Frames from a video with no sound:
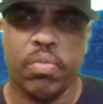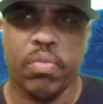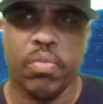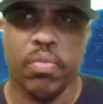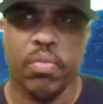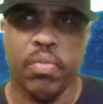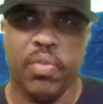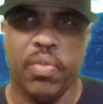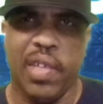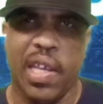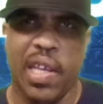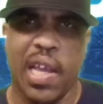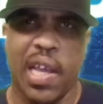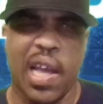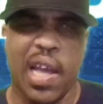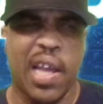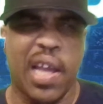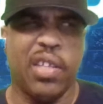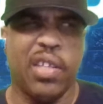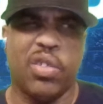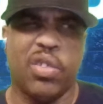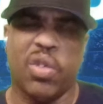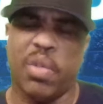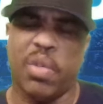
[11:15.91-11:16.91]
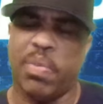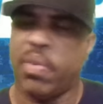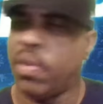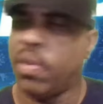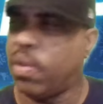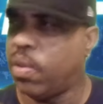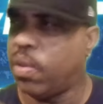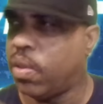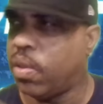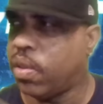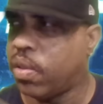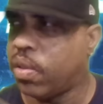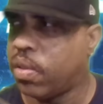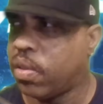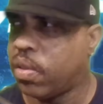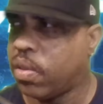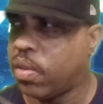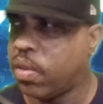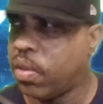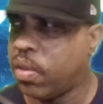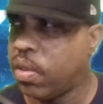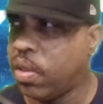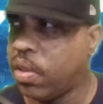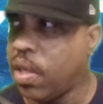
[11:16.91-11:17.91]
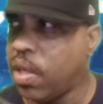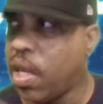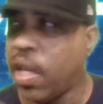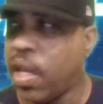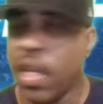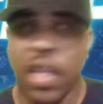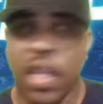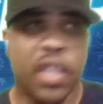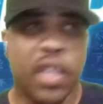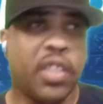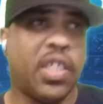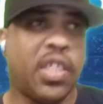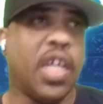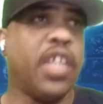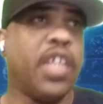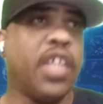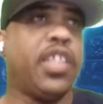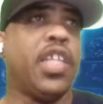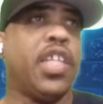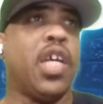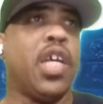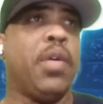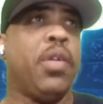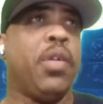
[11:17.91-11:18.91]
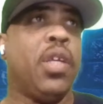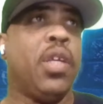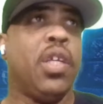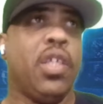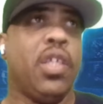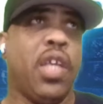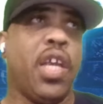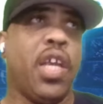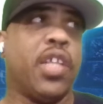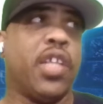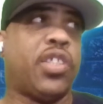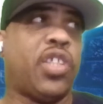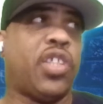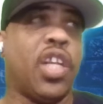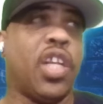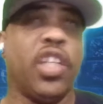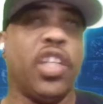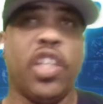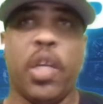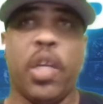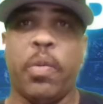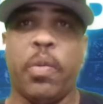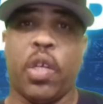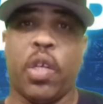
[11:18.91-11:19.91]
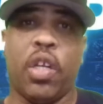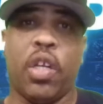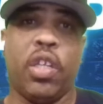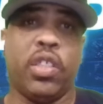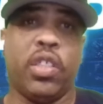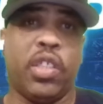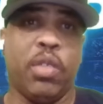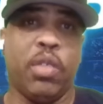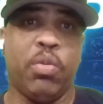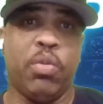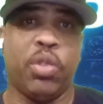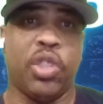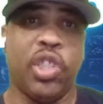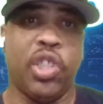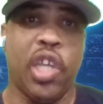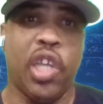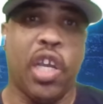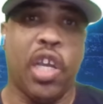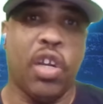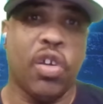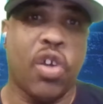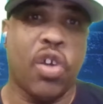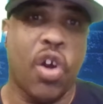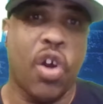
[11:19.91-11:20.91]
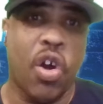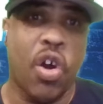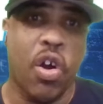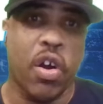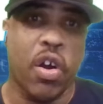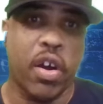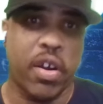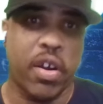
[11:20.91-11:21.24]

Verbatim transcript: Yeah, I ain't tripping on. No stunt dummy. Yeah, stunt dummy told us it was a yellow car.